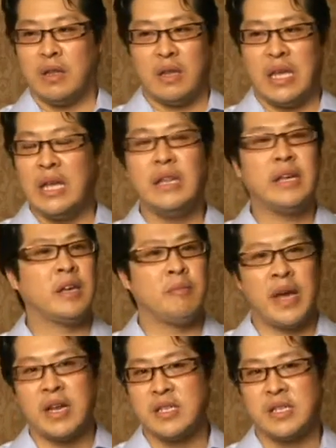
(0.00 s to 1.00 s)
healing and
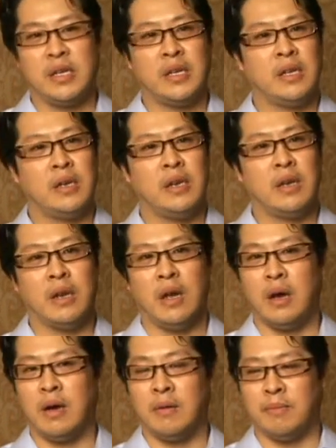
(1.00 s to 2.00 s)
medicine
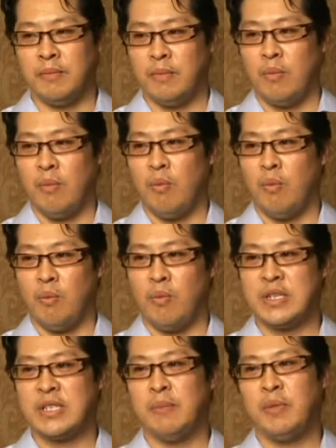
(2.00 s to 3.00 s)

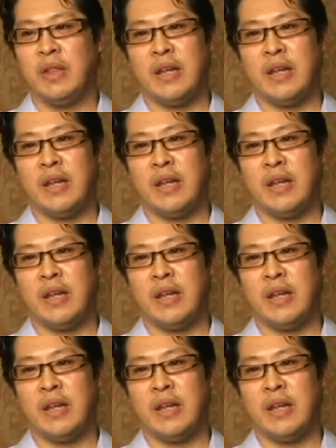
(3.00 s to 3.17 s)
was something